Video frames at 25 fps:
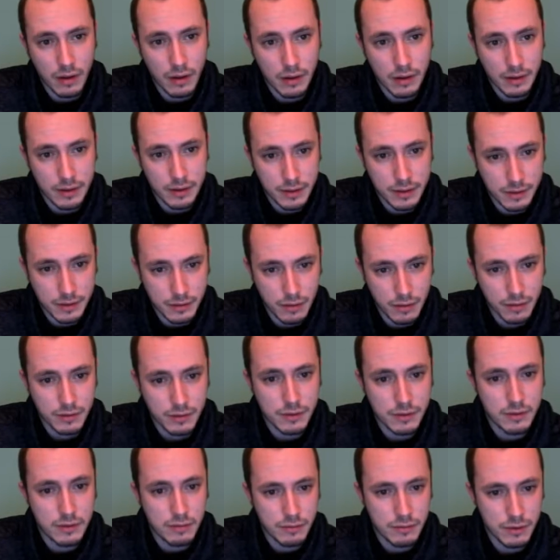
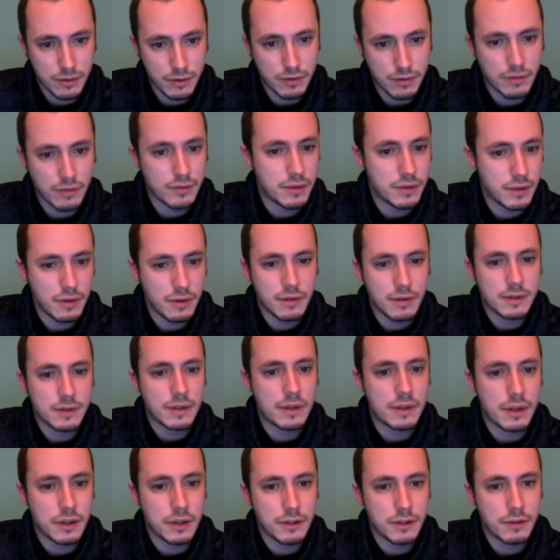deserves serious
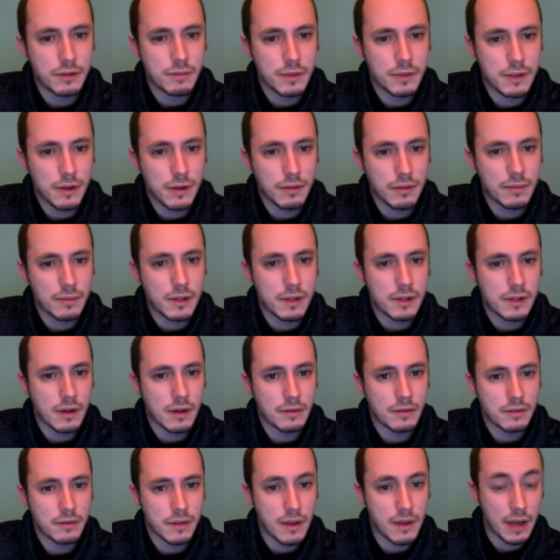attention, because
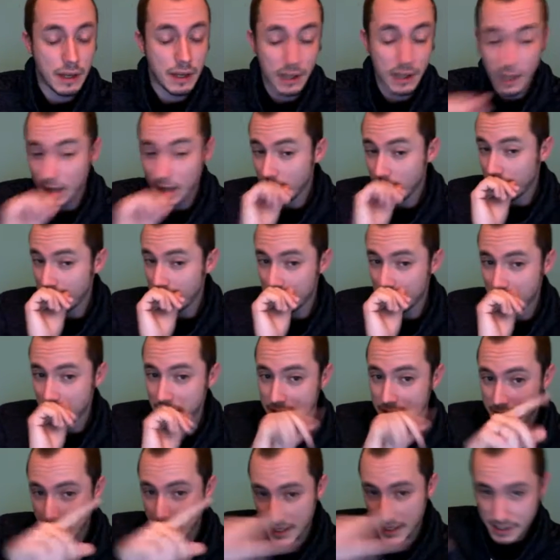after that, if white
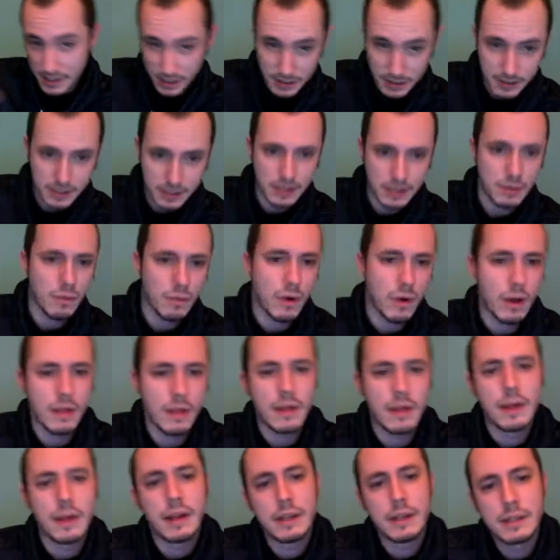takes on c1,
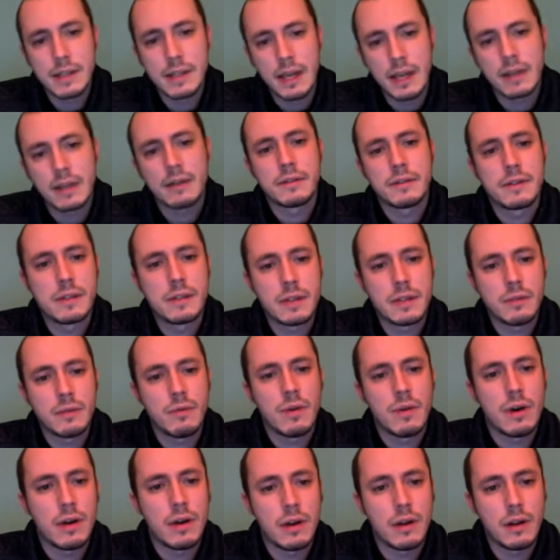then I take on
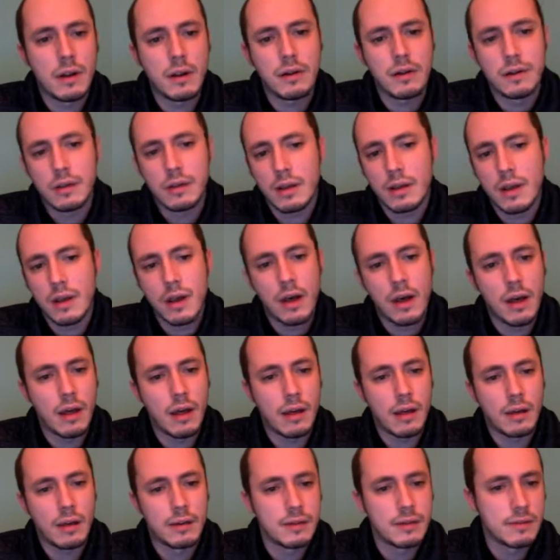c1, and yeah,
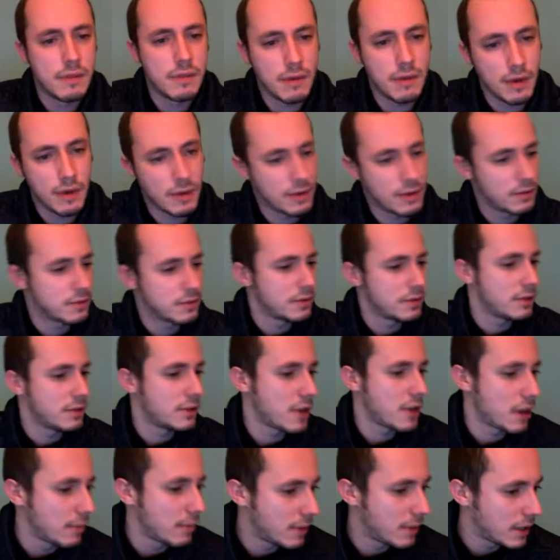it's very close to
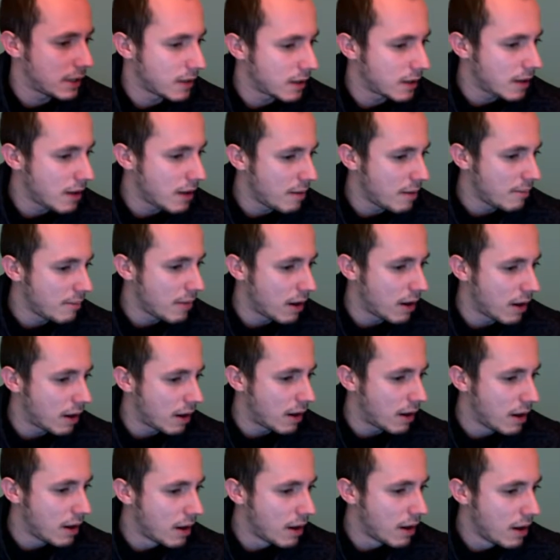checkmate. Come on.
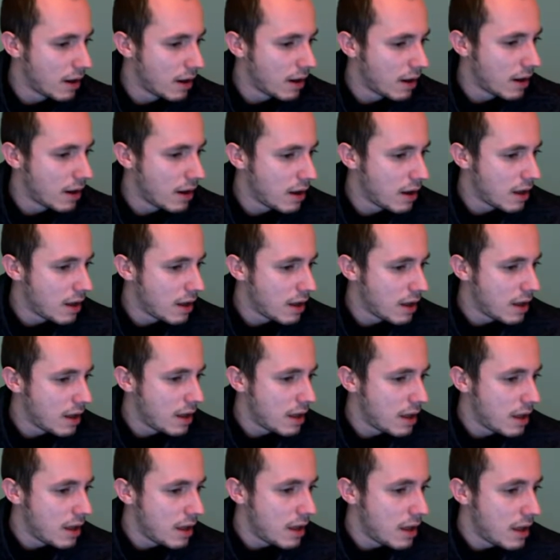
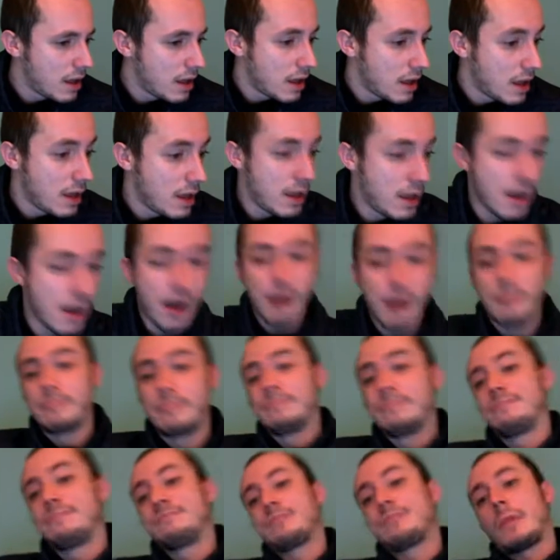Yeah,
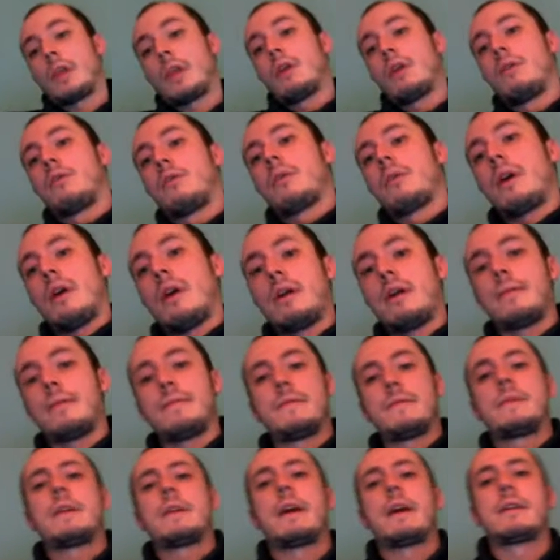okay,
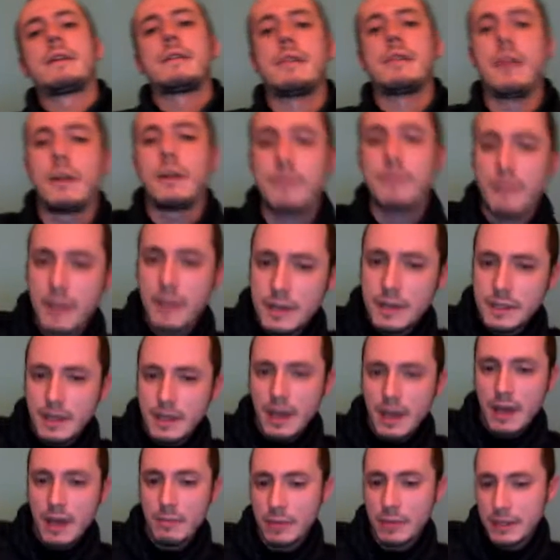thanks a lot for this
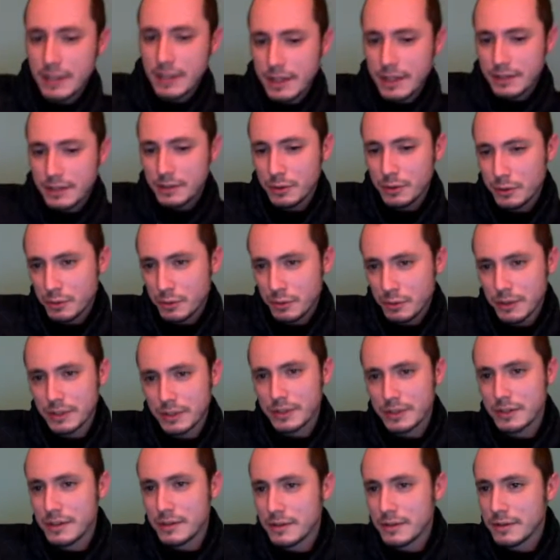game, but I don't want
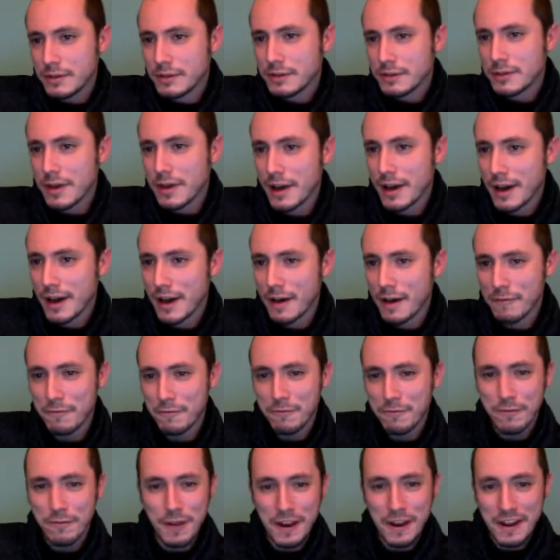to
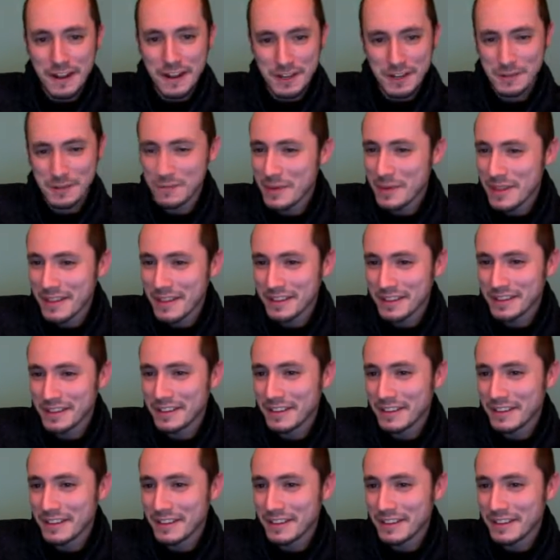finish with the